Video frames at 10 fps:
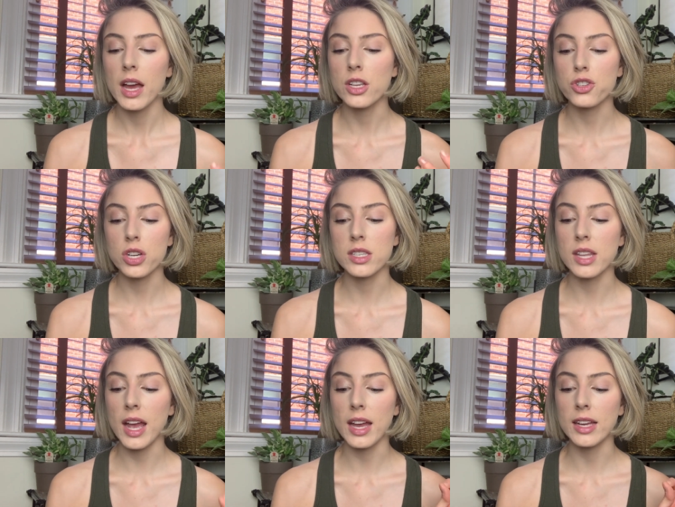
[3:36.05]
It's
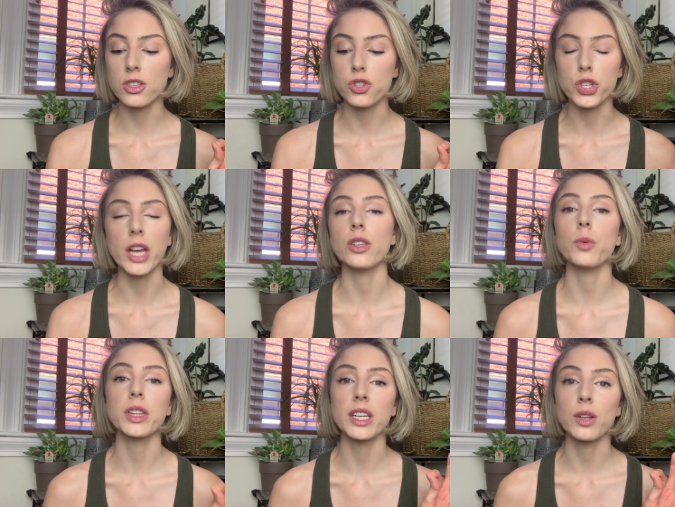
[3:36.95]
just a
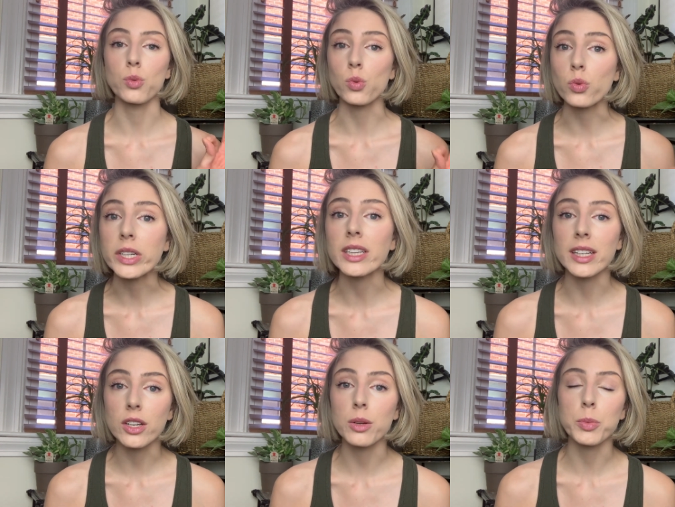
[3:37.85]
genuinely really
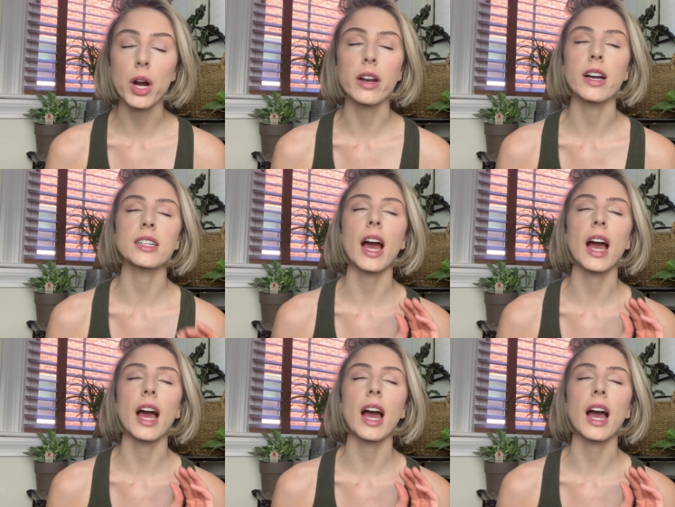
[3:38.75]
good product.